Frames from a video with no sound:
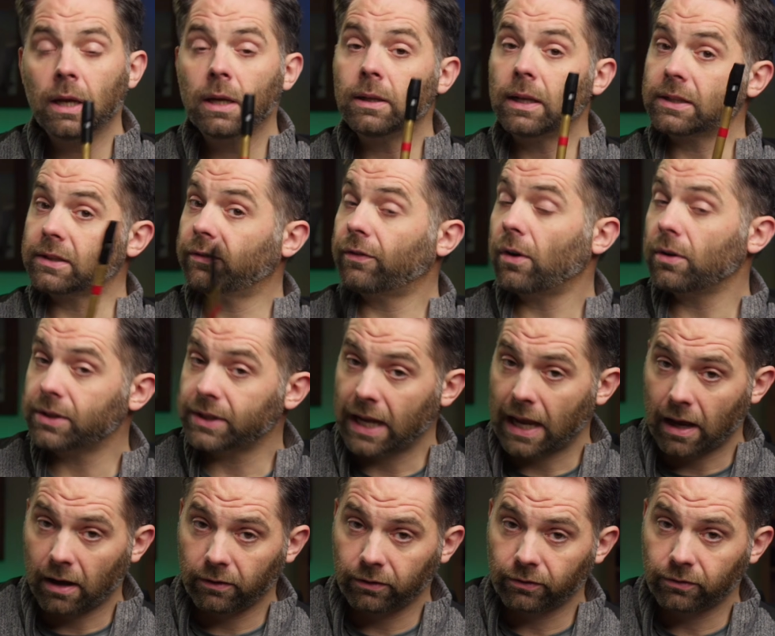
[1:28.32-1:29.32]
That's the first
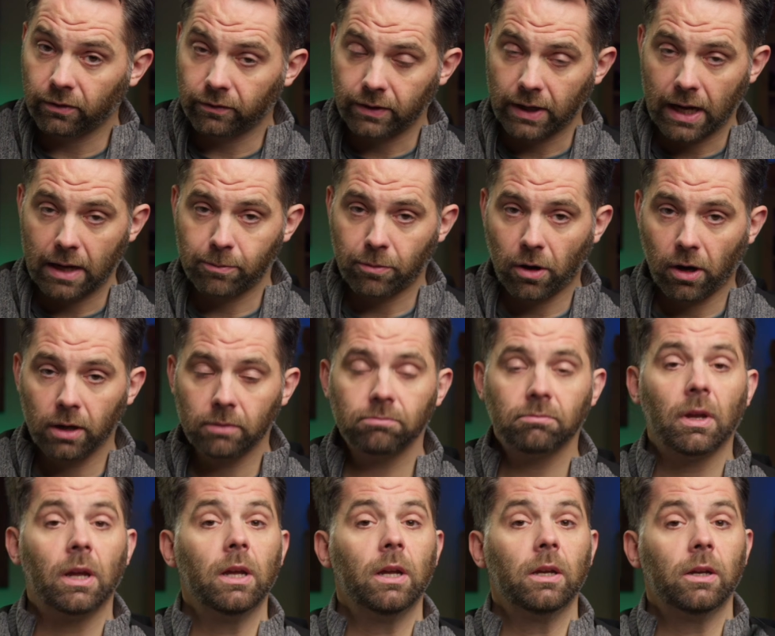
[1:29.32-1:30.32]
half of the A part.
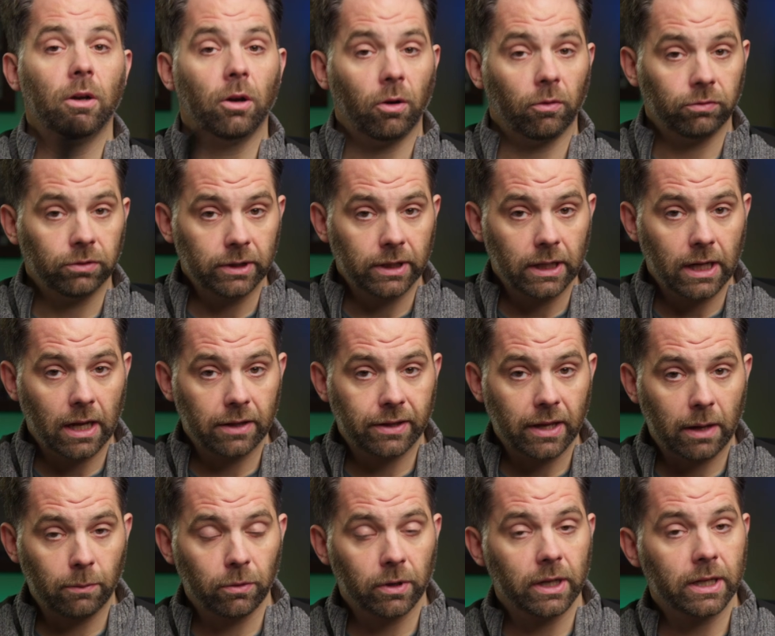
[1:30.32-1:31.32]
Hopefully you got
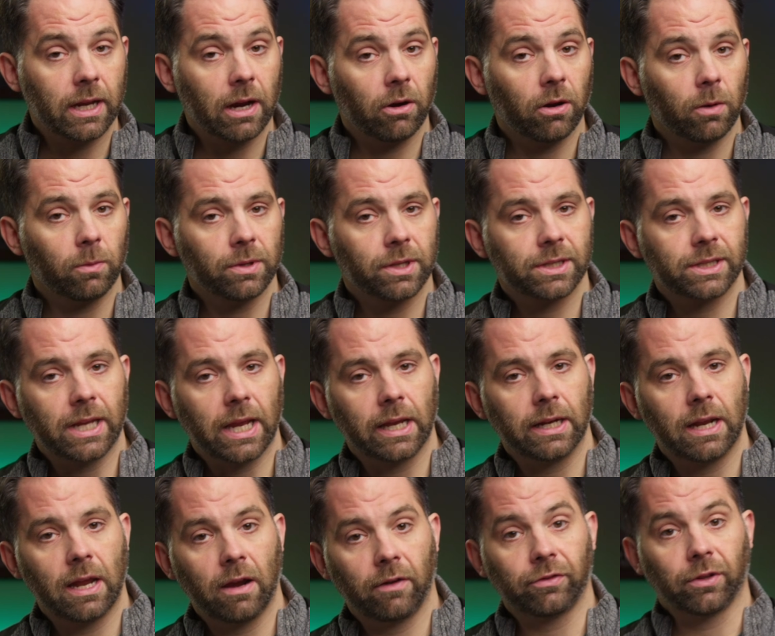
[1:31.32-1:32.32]
that. We're going to carry on with the
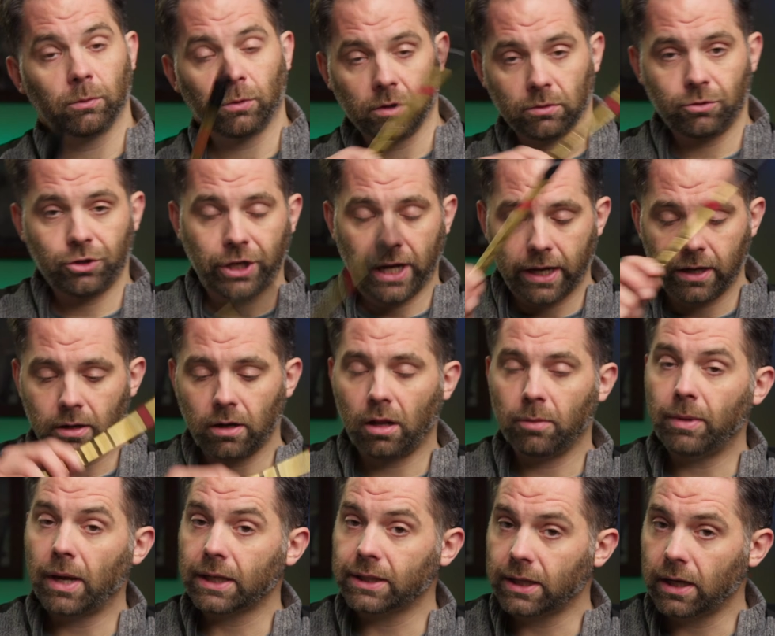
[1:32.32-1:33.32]
second half, then we'll chain it all
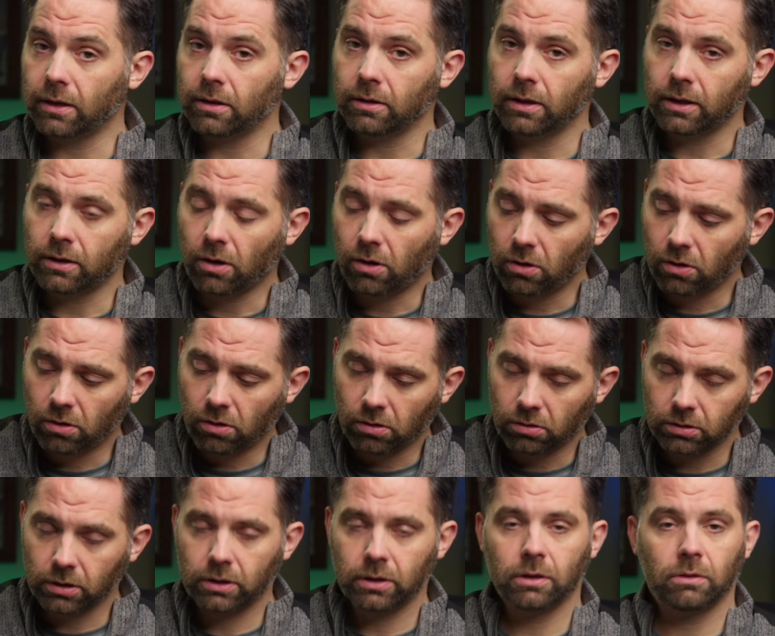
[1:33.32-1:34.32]
back together, get a
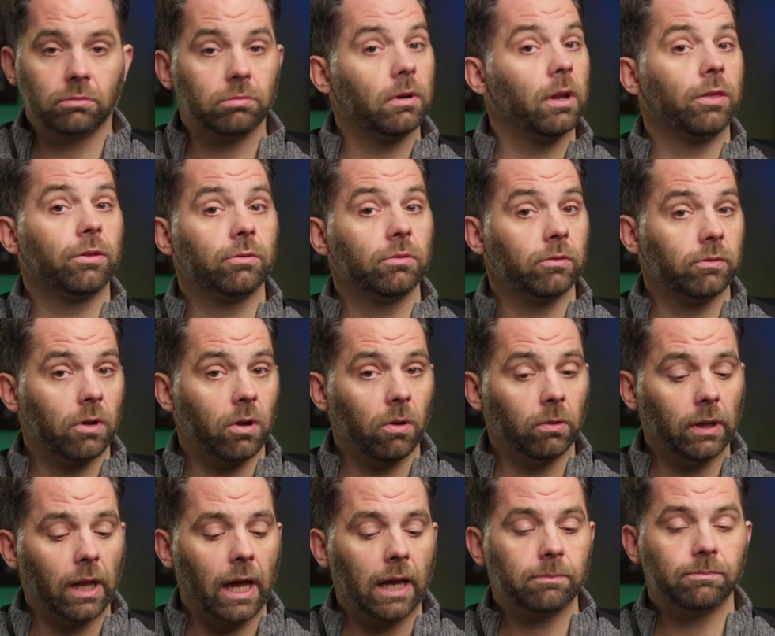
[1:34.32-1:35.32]
whole good run through of the whole
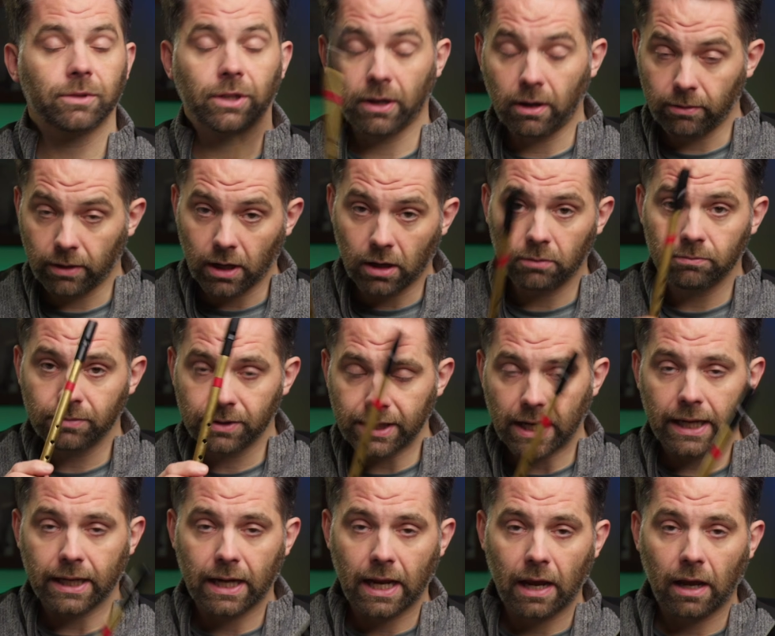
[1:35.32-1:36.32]
lot. So here we go,
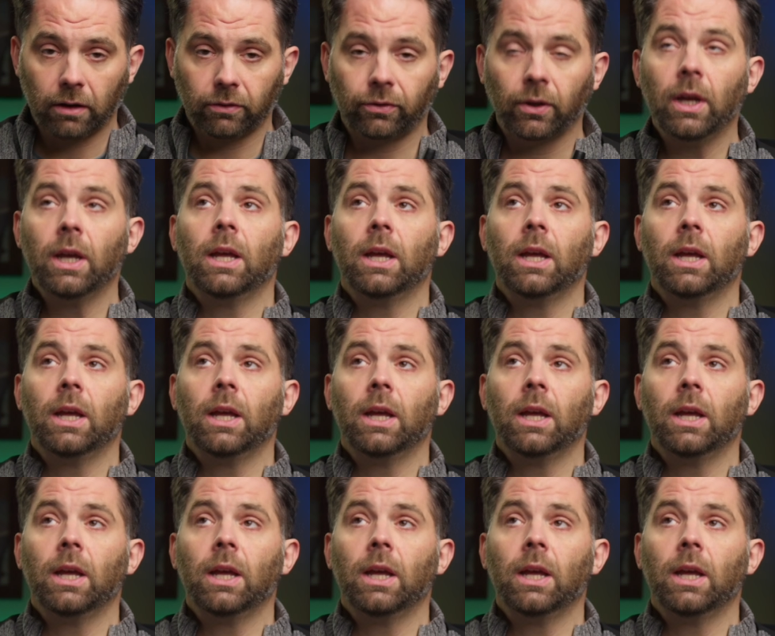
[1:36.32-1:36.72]
second half.